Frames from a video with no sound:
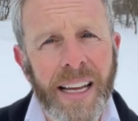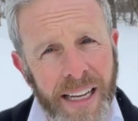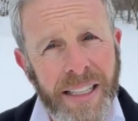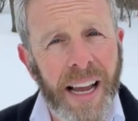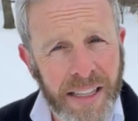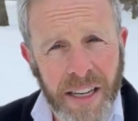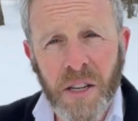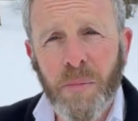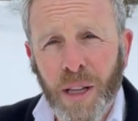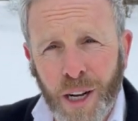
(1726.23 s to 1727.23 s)
it's got
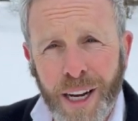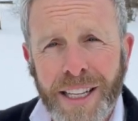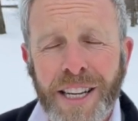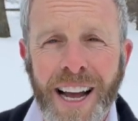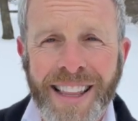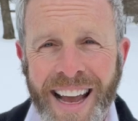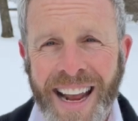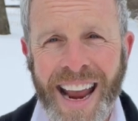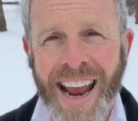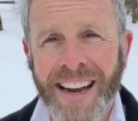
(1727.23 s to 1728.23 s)
touchability, it's got that
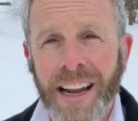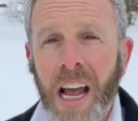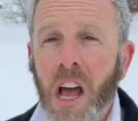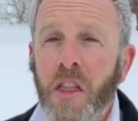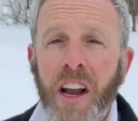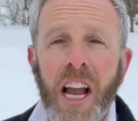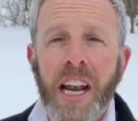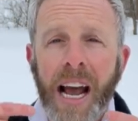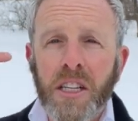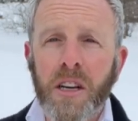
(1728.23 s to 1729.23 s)
hand. The
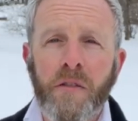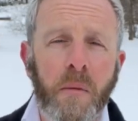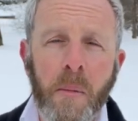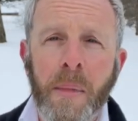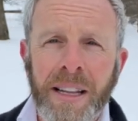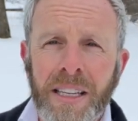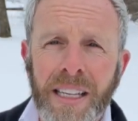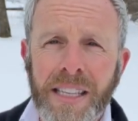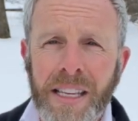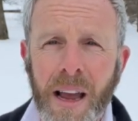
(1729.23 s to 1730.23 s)
connection from a
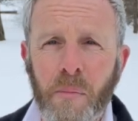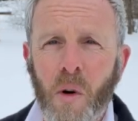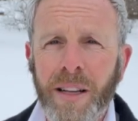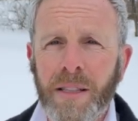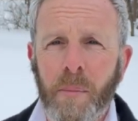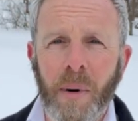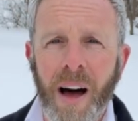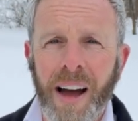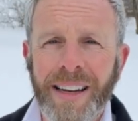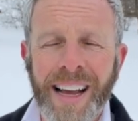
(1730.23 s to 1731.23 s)
mentally standpoint to
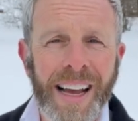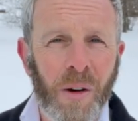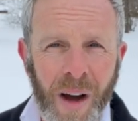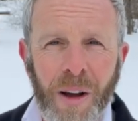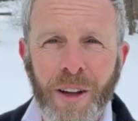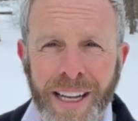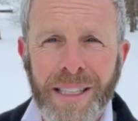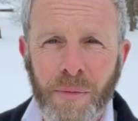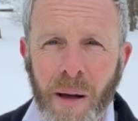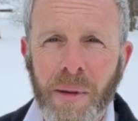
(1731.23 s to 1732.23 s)
Bond, well,
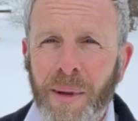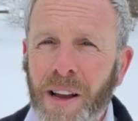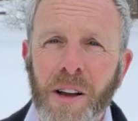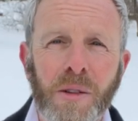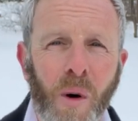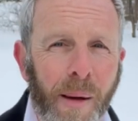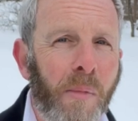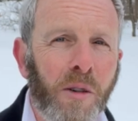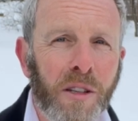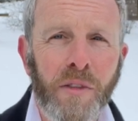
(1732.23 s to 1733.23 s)
it's probably because why
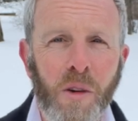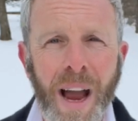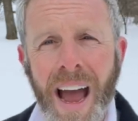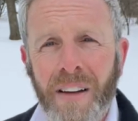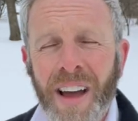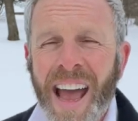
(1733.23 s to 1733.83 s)
most of you have